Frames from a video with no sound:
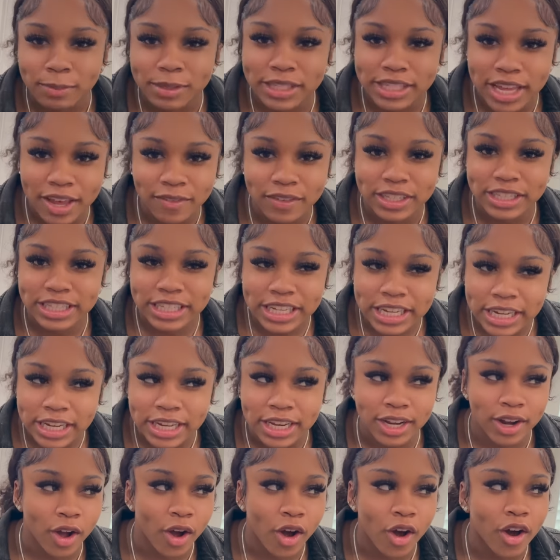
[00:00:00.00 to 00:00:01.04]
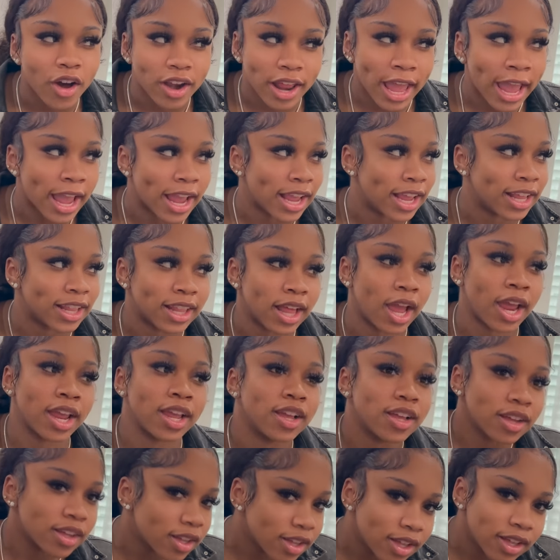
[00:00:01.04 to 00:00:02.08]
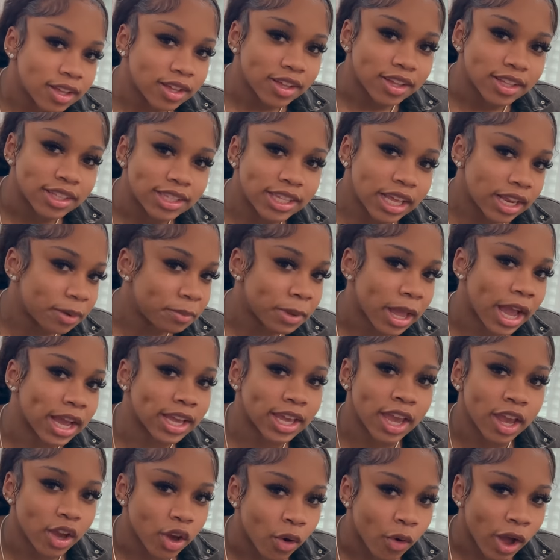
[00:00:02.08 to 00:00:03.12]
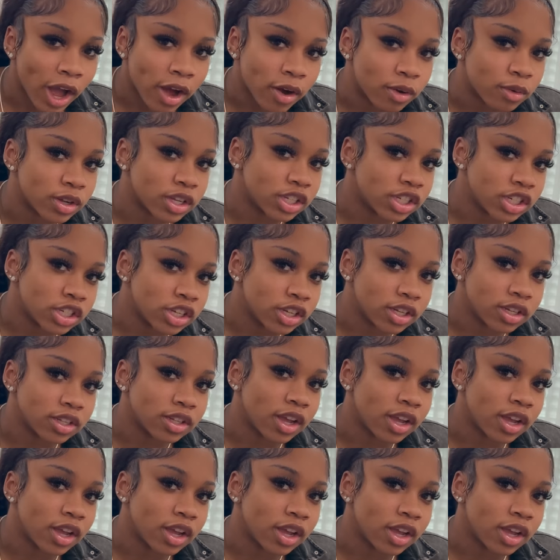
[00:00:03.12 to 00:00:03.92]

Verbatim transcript: 17 and all that and like telling me I can't go out and shit.